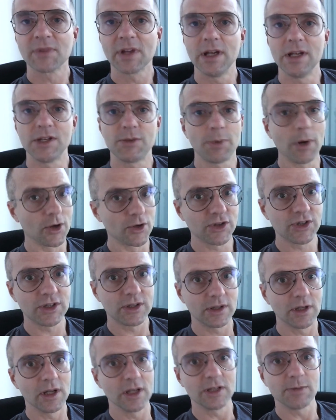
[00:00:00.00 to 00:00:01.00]
He's
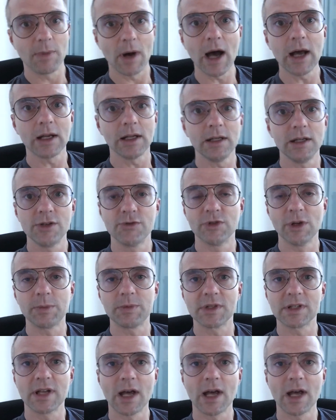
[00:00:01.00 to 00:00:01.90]
post his body, he's ripped